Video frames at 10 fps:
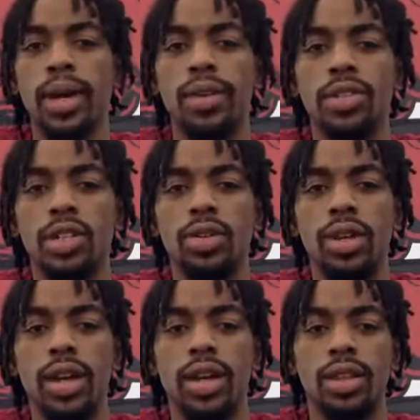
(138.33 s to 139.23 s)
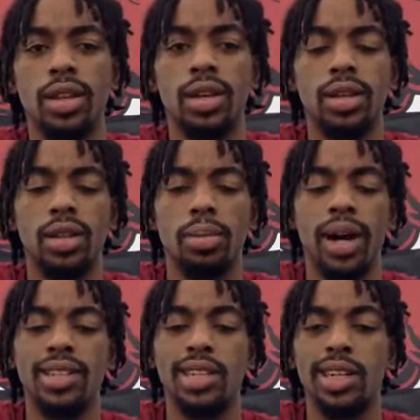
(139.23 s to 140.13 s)
Every single day, the the
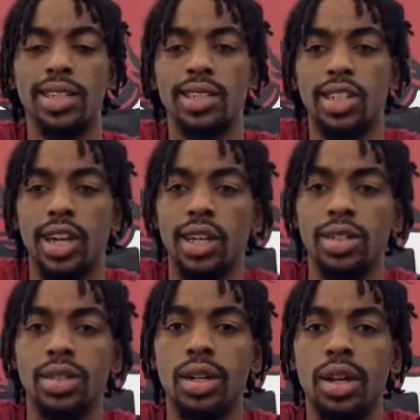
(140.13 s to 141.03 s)
mindset doesn't change.